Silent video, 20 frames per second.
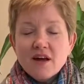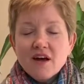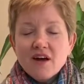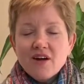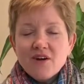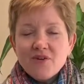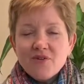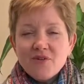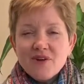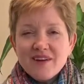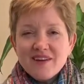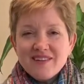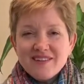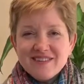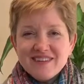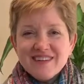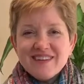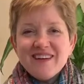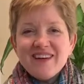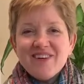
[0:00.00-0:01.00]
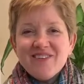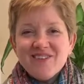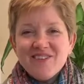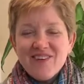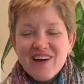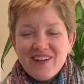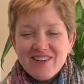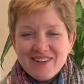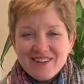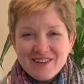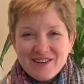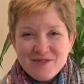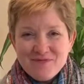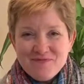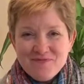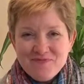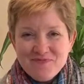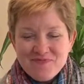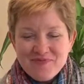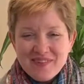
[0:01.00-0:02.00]
All right, welcome.
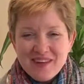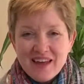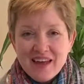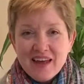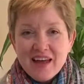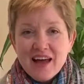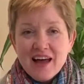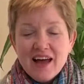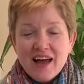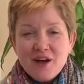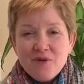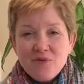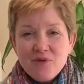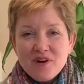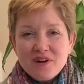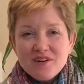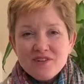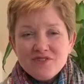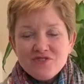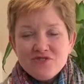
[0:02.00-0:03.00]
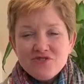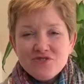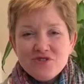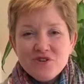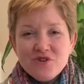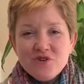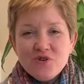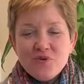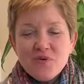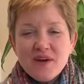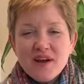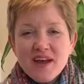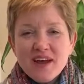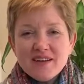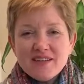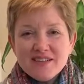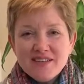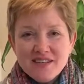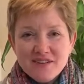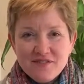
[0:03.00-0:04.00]
I wanted to show you an
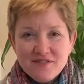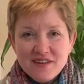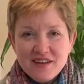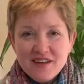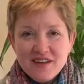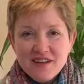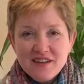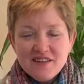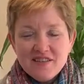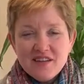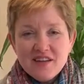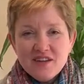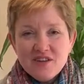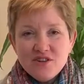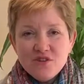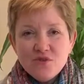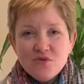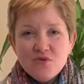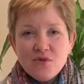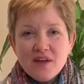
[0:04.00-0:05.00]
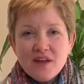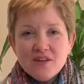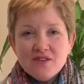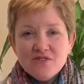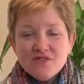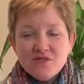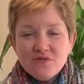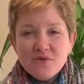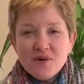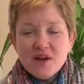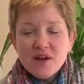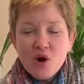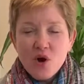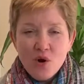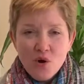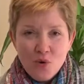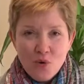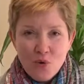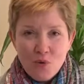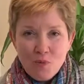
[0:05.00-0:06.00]
activity that you can do at
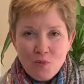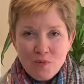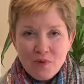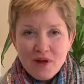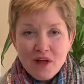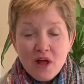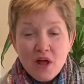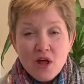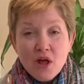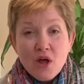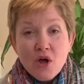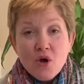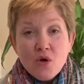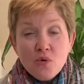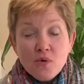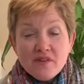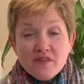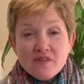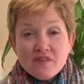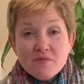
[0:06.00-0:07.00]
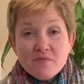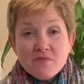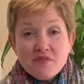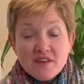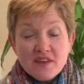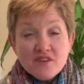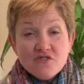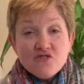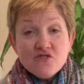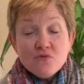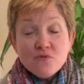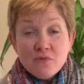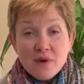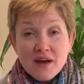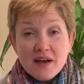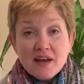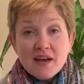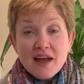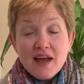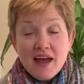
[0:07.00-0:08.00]
home with some things you
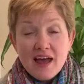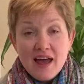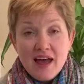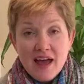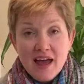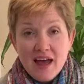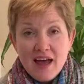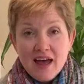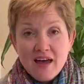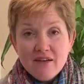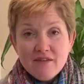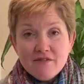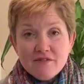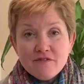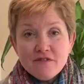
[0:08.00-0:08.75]
might have